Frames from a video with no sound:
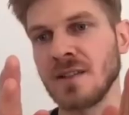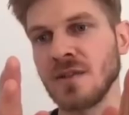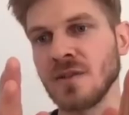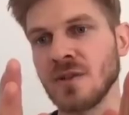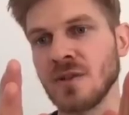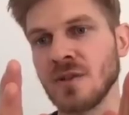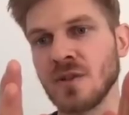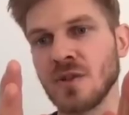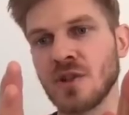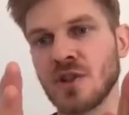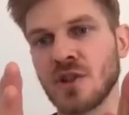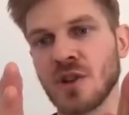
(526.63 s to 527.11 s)

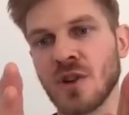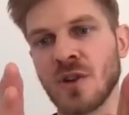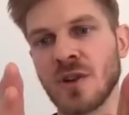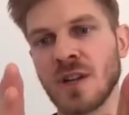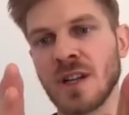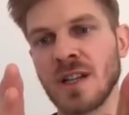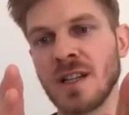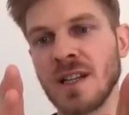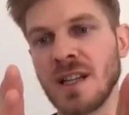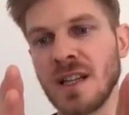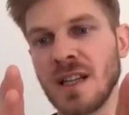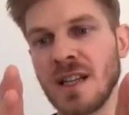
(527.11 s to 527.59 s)
you could show
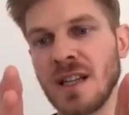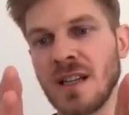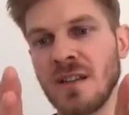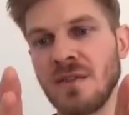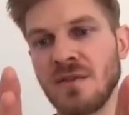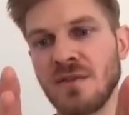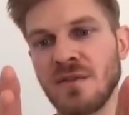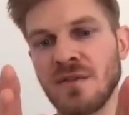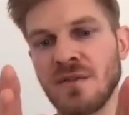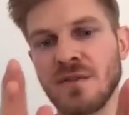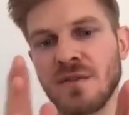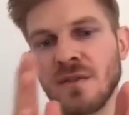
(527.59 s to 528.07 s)
that
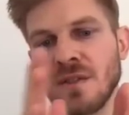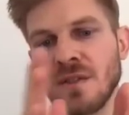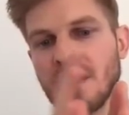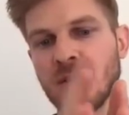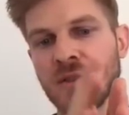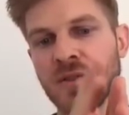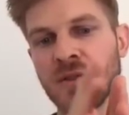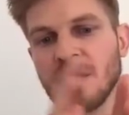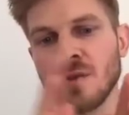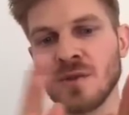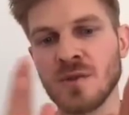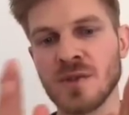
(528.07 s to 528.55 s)
if
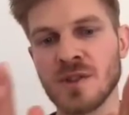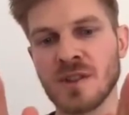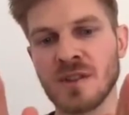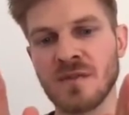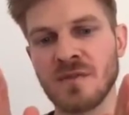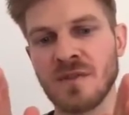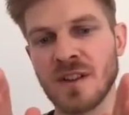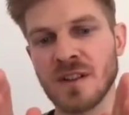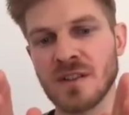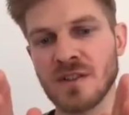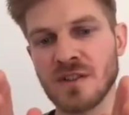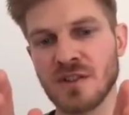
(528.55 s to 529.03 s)
you use the
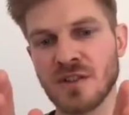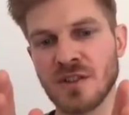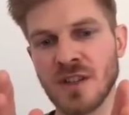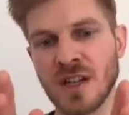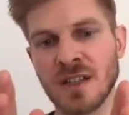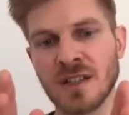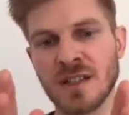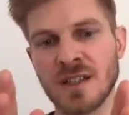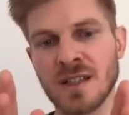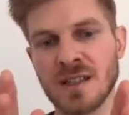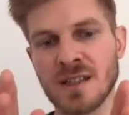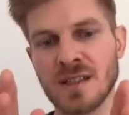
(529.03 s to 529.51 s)

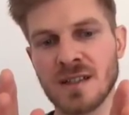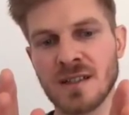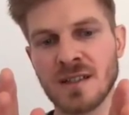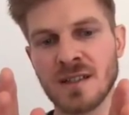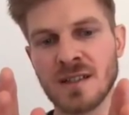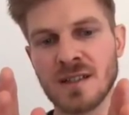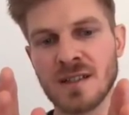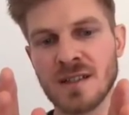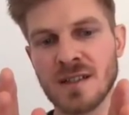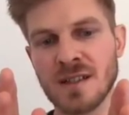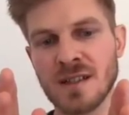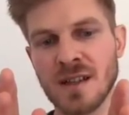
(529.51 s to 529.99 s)
Wasserstein
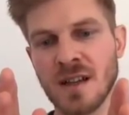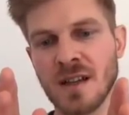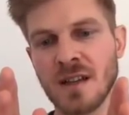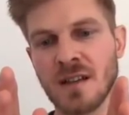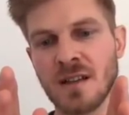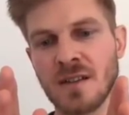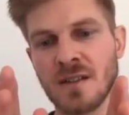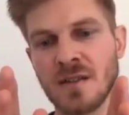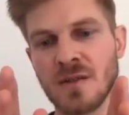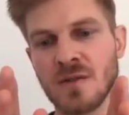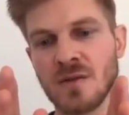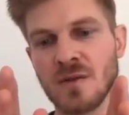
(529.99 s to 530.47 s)
distance,
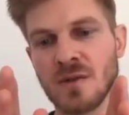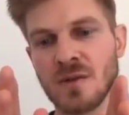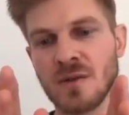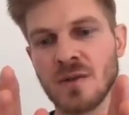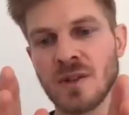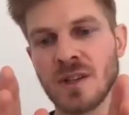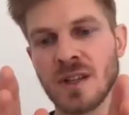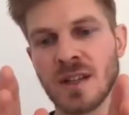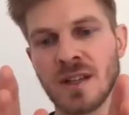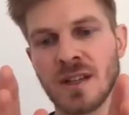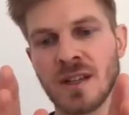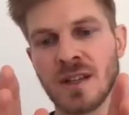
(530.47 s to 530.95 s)

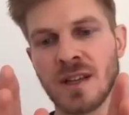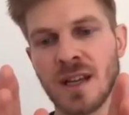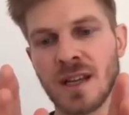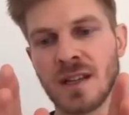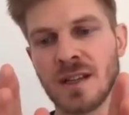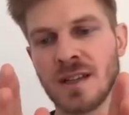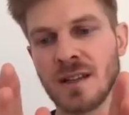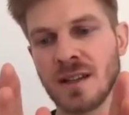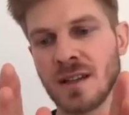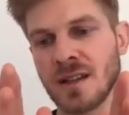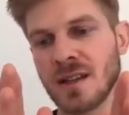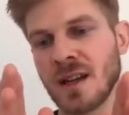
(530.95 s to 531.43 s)
you
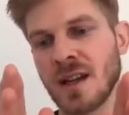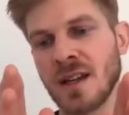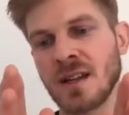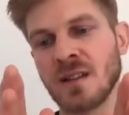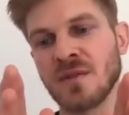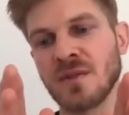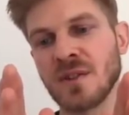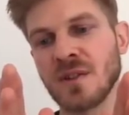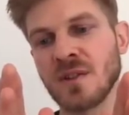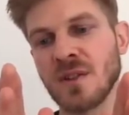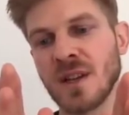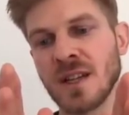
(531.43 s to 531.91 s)
get kind
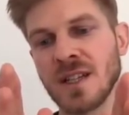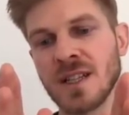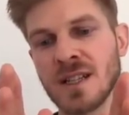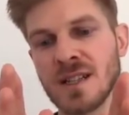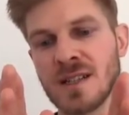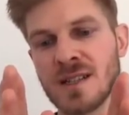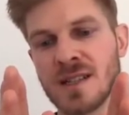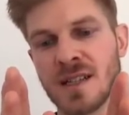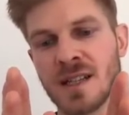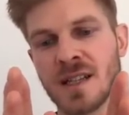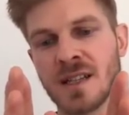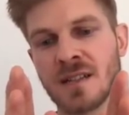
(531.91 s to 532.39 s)
of a
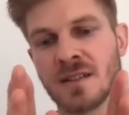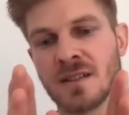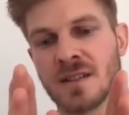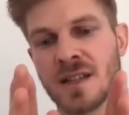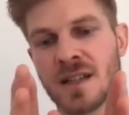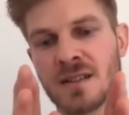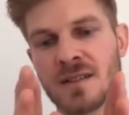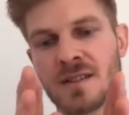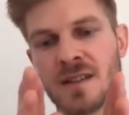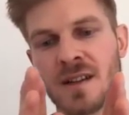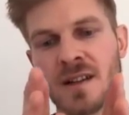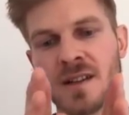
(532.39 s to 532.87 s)
gradient signal
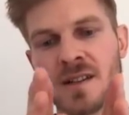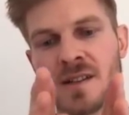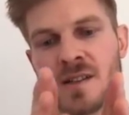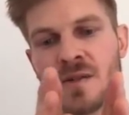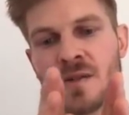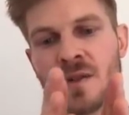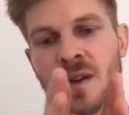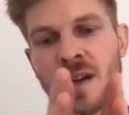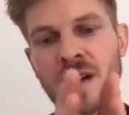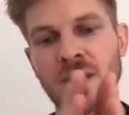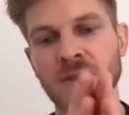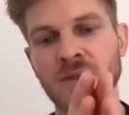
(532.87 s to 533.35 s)
that tells
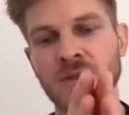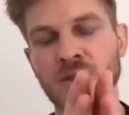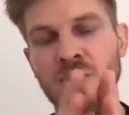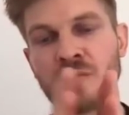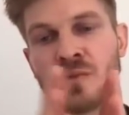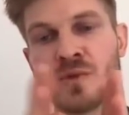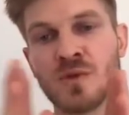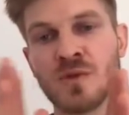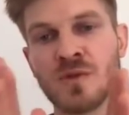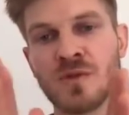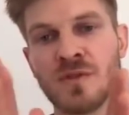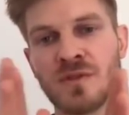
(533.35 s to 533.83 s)
you how to
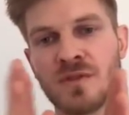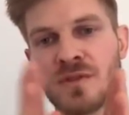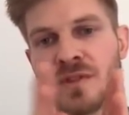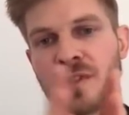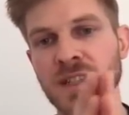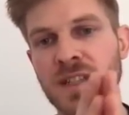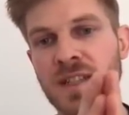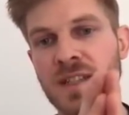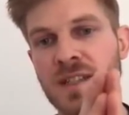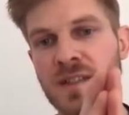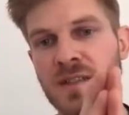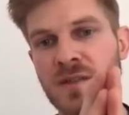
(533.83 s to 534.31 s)
move
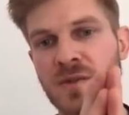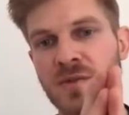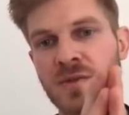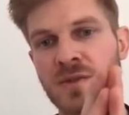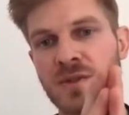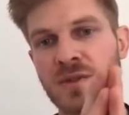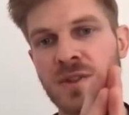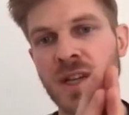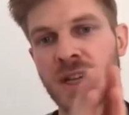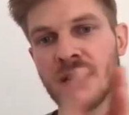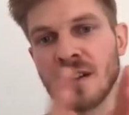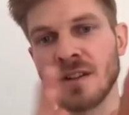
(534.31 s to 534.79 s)
these two
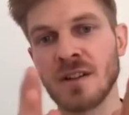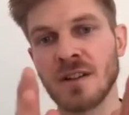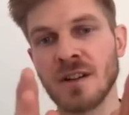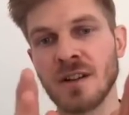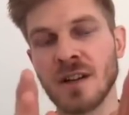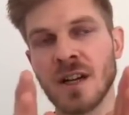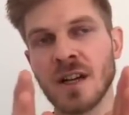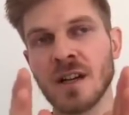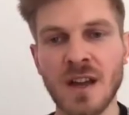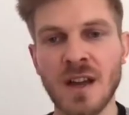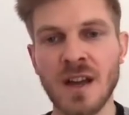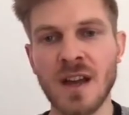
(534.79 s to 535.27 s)
together.
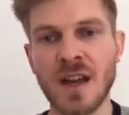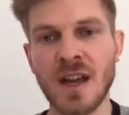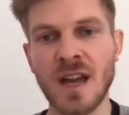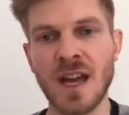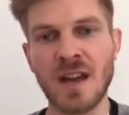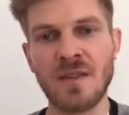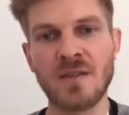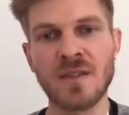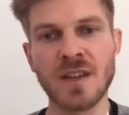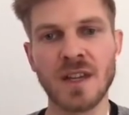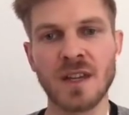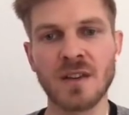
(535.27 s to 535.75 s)

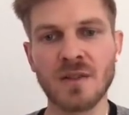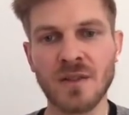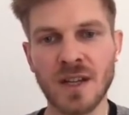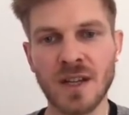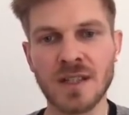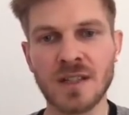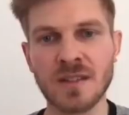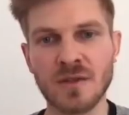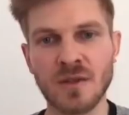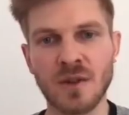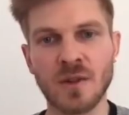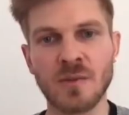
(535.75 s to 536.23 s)
Having a
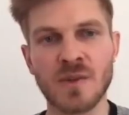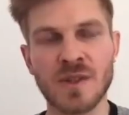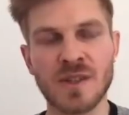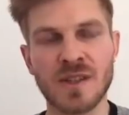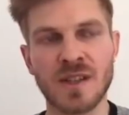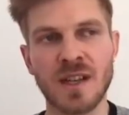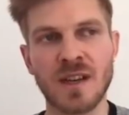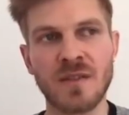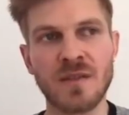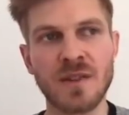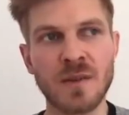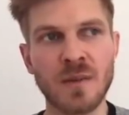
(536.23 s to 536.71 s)
gradient
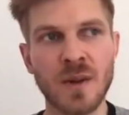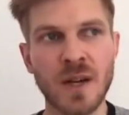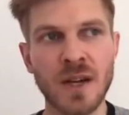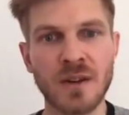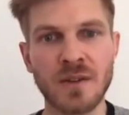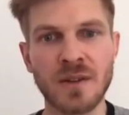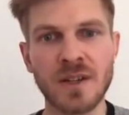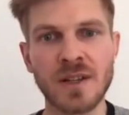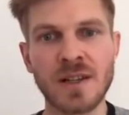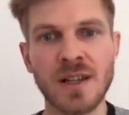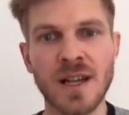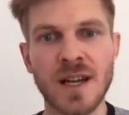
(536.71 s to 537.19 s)
almost everywhere
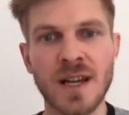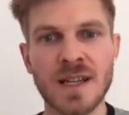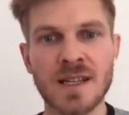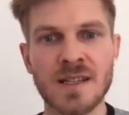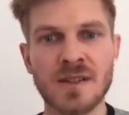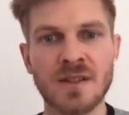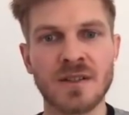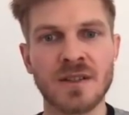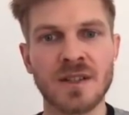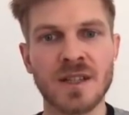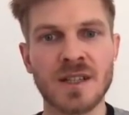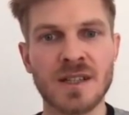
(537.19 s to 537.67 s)
relies
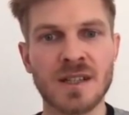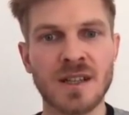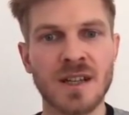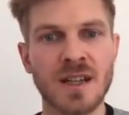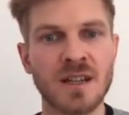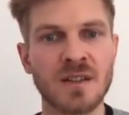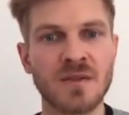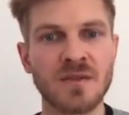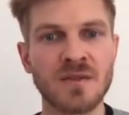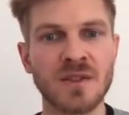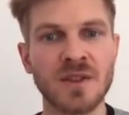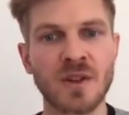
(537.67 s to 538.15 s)
on this
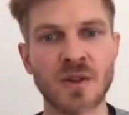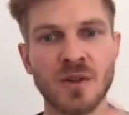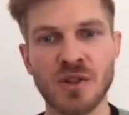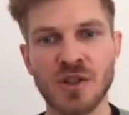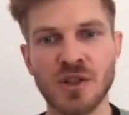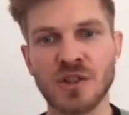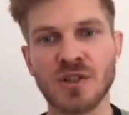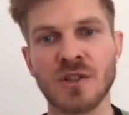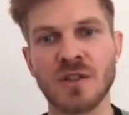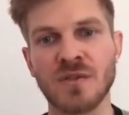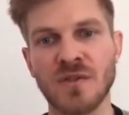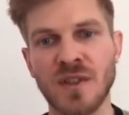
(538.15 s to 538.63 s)
kind of
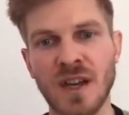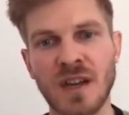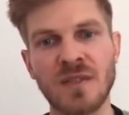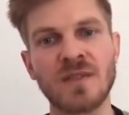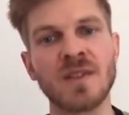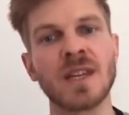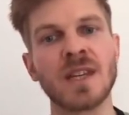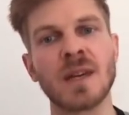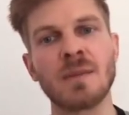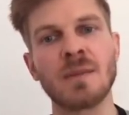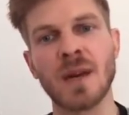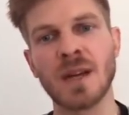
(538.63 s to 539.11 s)
notion of
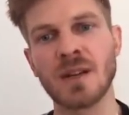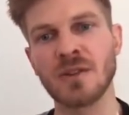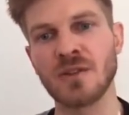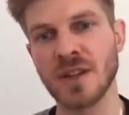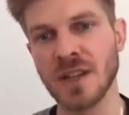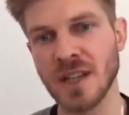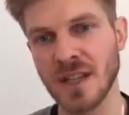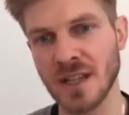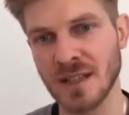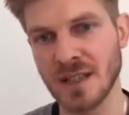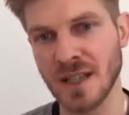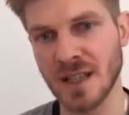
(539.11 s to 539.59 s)
having a
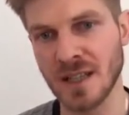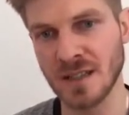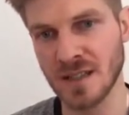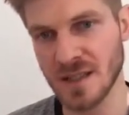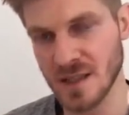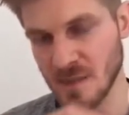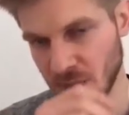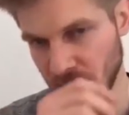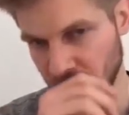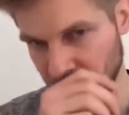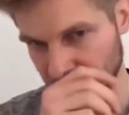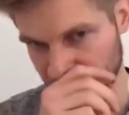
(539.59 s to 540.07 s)
metric in data
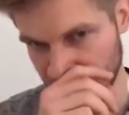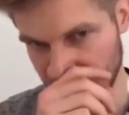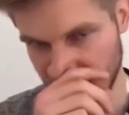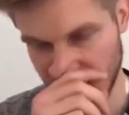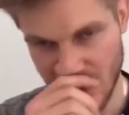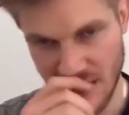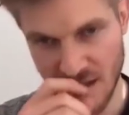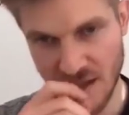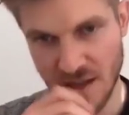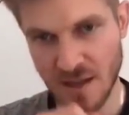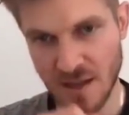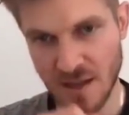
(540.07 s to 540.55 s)
space.